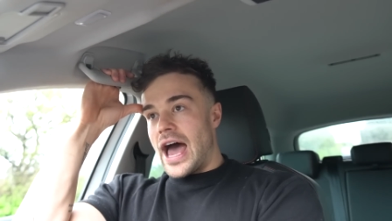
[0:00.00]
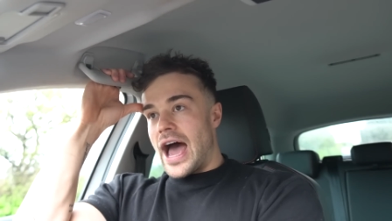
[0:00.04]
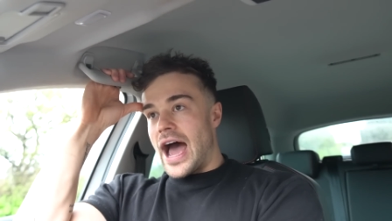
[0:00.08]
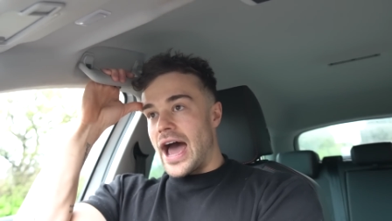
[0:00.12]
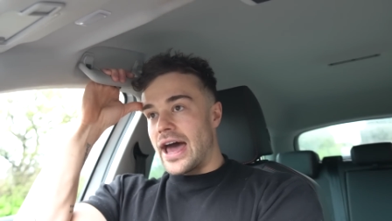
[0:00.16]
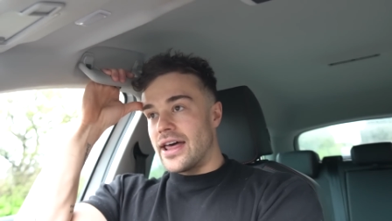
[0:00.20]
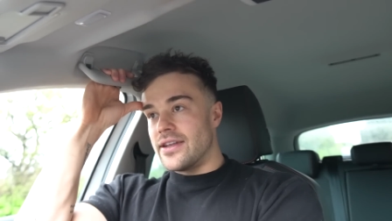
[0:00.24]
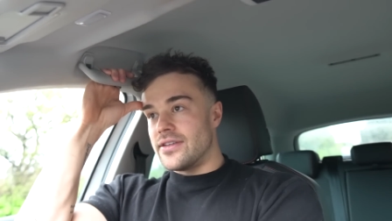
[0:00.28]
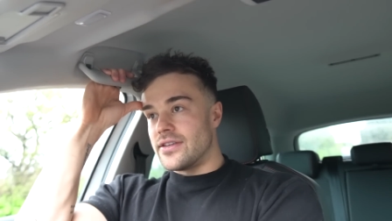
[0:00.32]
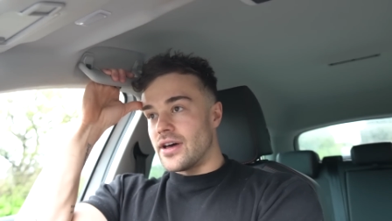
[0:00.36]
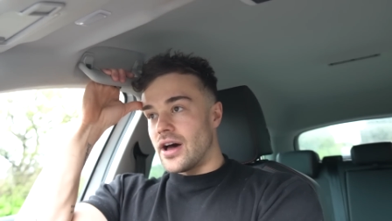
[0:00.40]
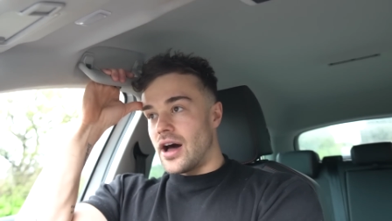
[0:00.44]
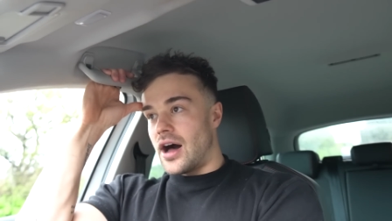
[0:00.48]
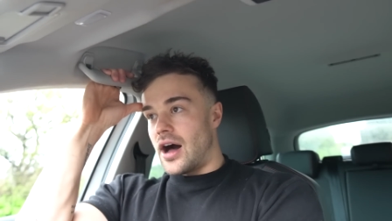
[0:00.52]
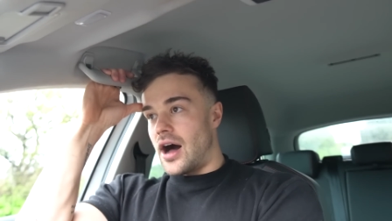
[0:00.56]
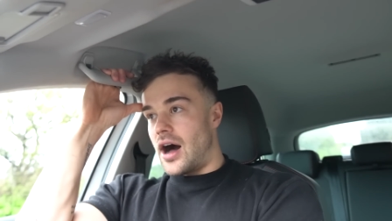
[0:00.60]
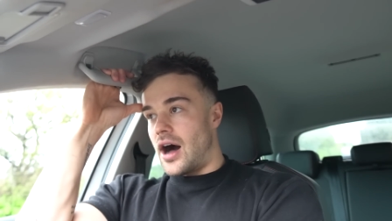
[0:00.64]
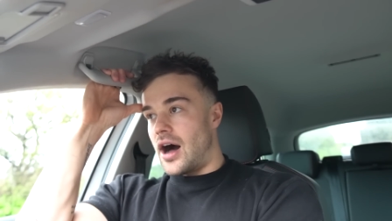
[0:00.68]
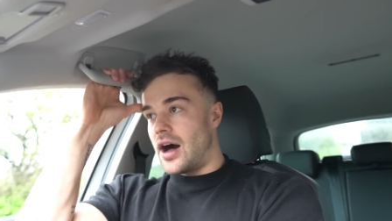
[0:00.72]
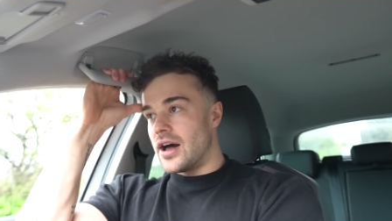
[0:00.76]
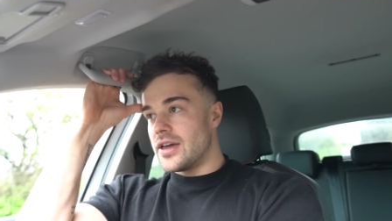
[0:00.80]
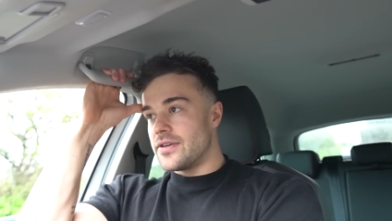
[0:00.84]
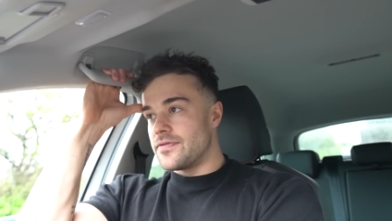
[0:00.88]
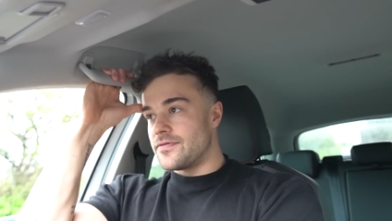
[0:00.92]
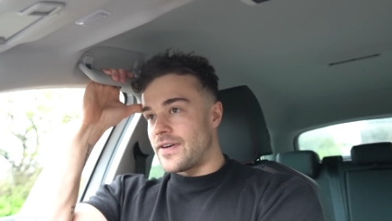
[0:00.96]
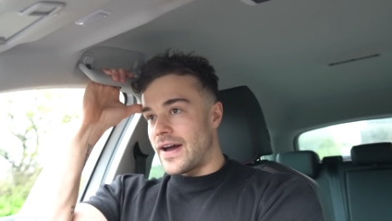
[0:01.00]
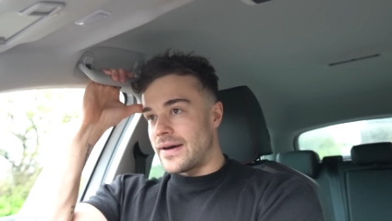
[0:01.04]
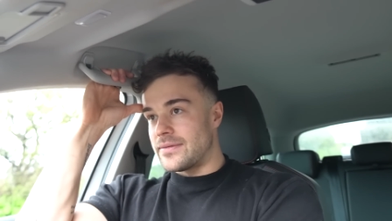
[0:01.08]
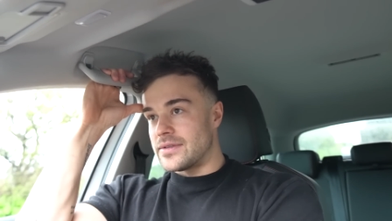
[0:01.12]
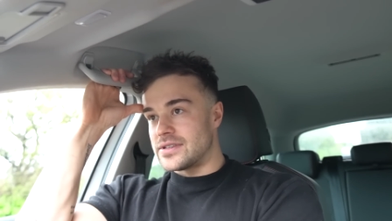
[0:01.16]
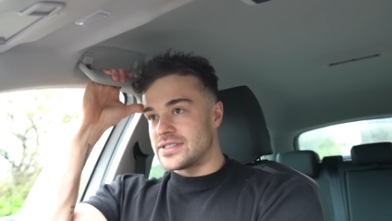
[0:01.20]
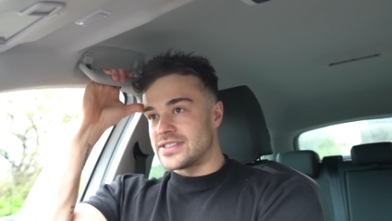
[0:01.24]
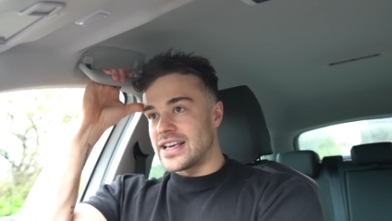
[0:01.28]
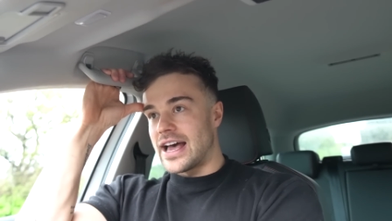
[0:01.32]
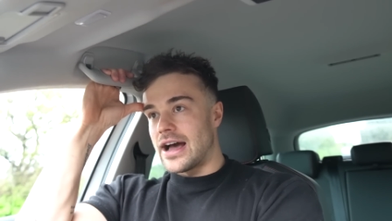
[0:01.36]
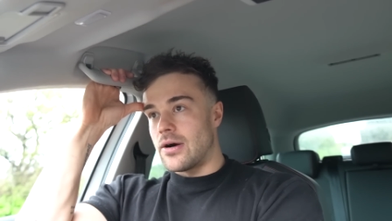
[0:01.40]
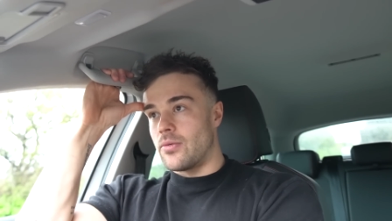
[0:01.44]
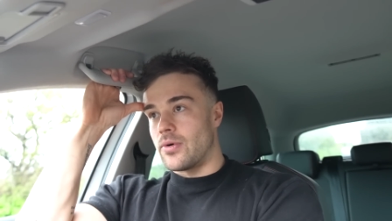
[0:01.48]
And I found
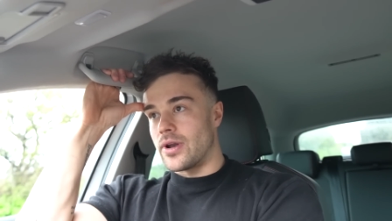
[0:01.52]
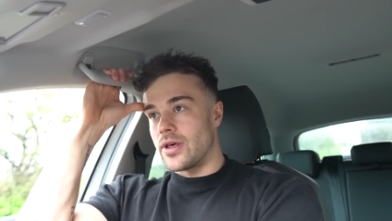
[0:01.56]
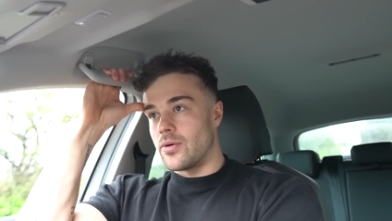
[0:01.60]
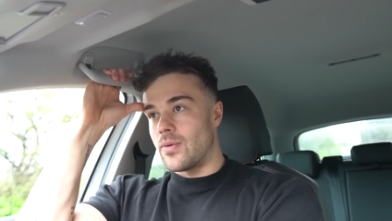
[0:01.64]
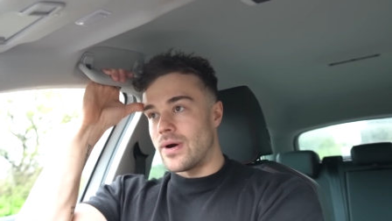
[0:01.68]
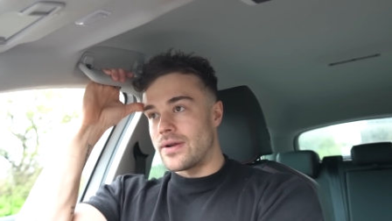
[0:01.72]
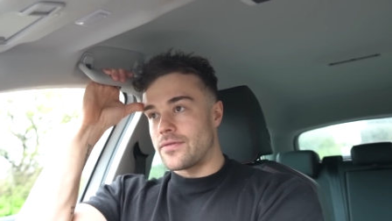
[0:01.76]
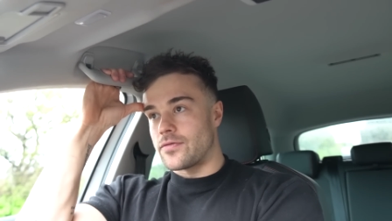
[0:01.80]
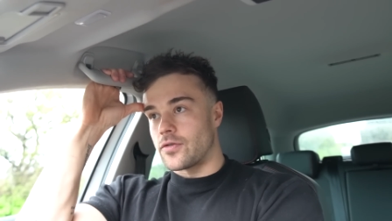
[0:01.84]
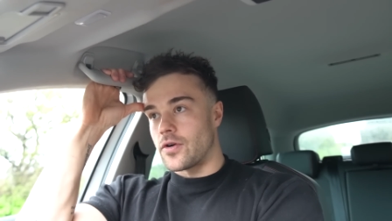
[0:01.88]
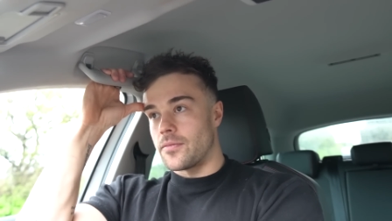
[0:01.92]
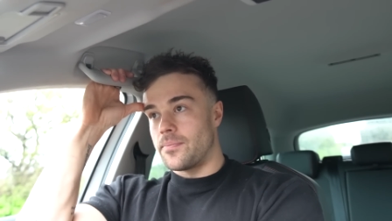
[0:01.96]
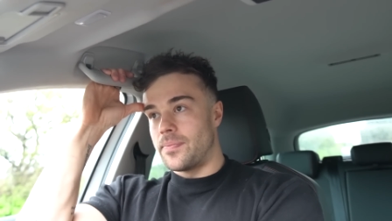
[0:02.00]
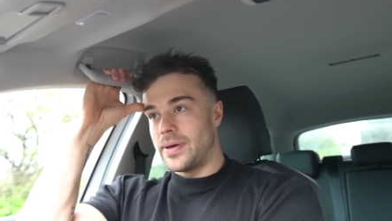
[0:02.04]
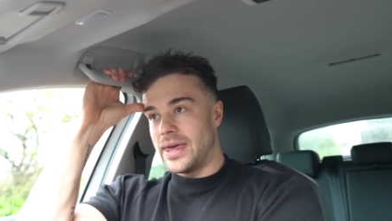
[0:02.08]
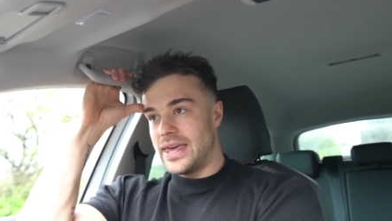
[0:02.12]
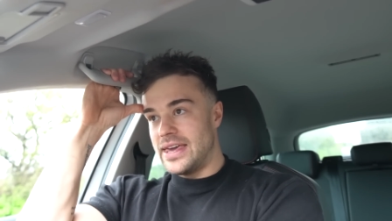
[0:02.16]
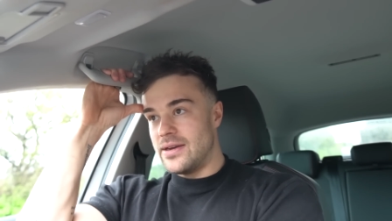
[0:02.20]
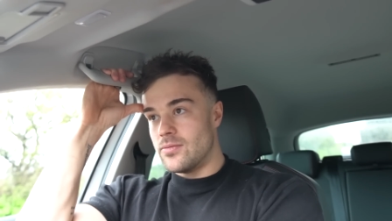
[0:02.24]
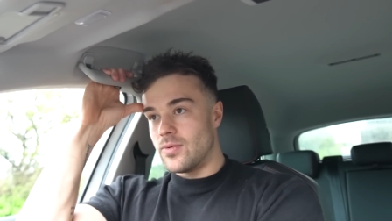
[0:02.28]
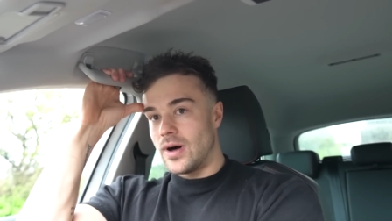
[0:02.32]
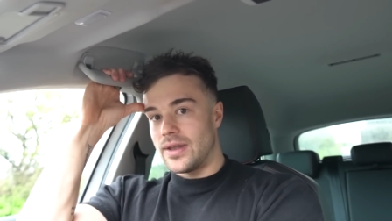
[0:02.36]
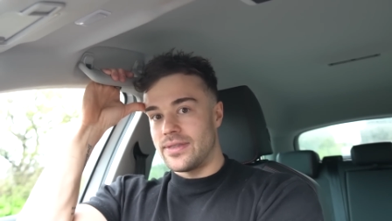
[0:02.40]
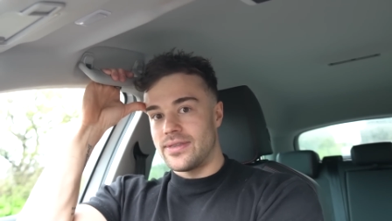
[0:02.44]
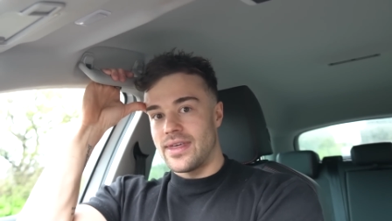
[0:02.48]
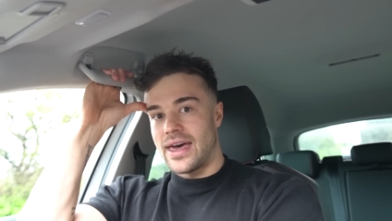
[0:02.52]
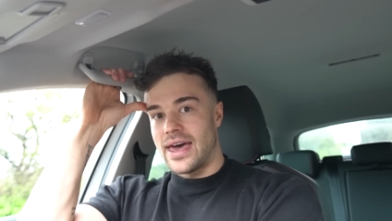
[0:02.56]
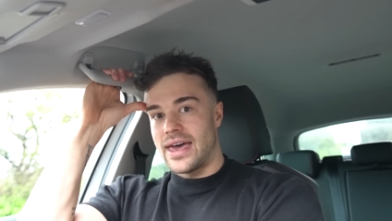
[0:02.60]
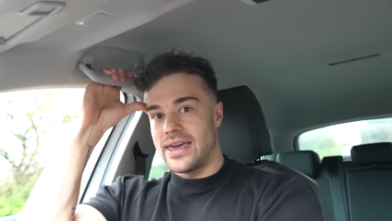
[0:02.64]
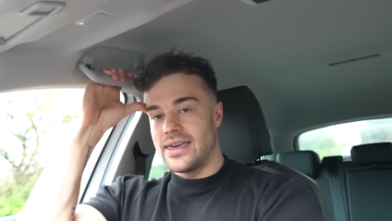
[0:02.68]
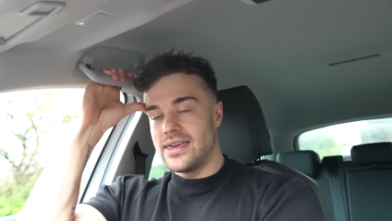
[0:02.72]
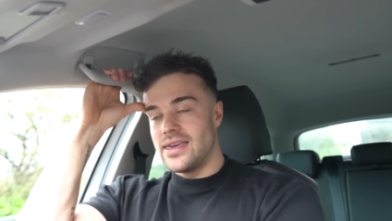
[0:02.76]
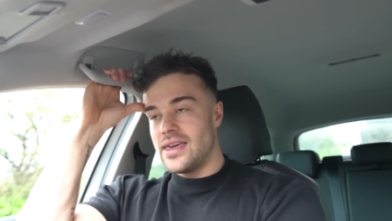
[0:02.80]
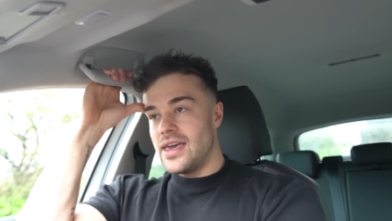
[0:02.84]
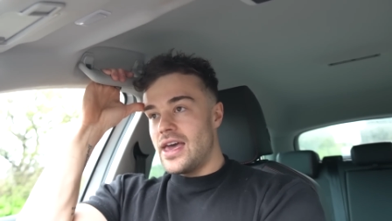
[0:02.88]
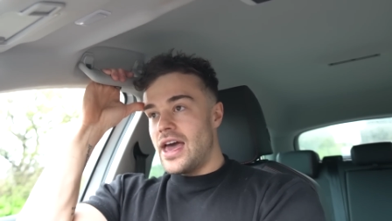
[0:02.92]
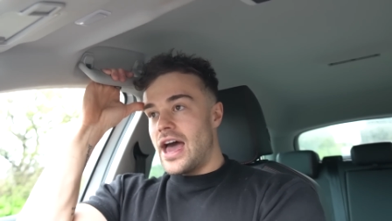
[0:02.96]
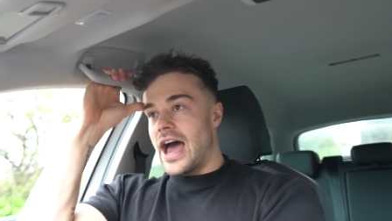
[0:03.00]
this out when I went for a pee one
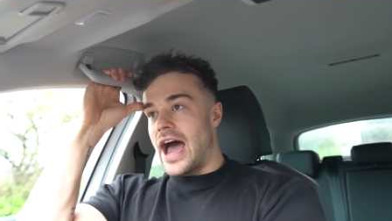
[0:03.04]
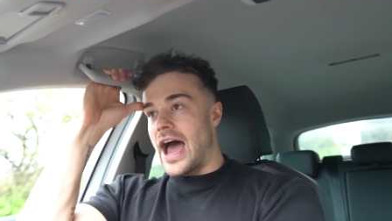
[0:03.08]
day